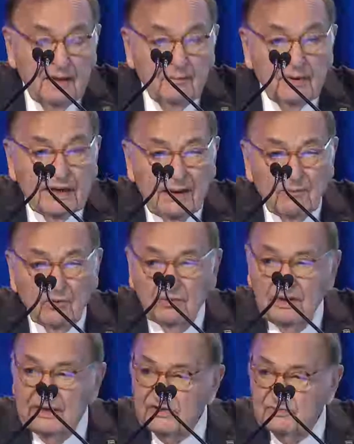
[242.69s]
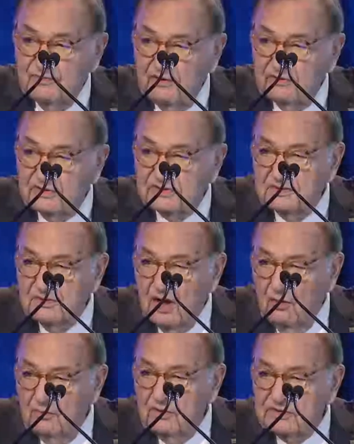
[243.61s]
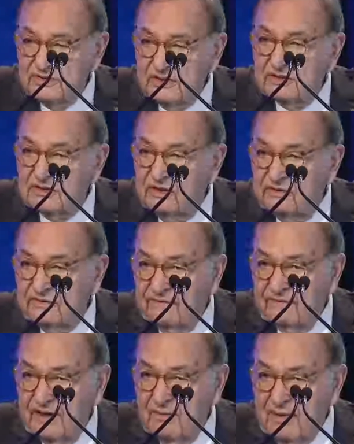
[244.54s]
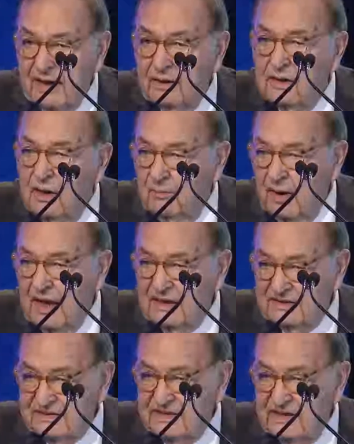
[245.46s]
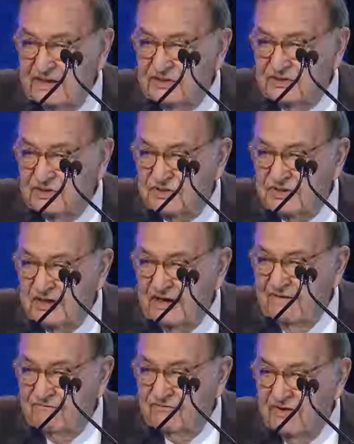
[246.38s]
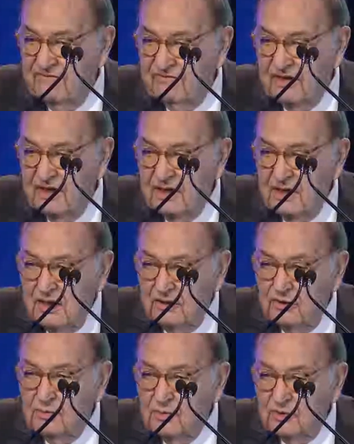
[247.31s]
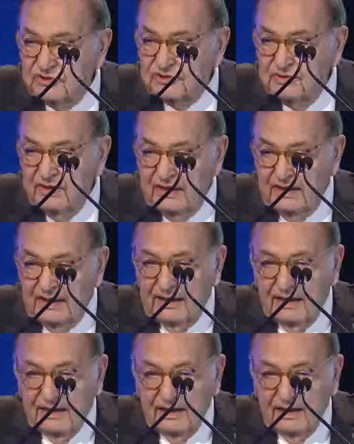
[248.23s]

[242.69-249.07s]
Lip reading: but I'm really focused almost exclusively about policy issues that have driven newborn screening.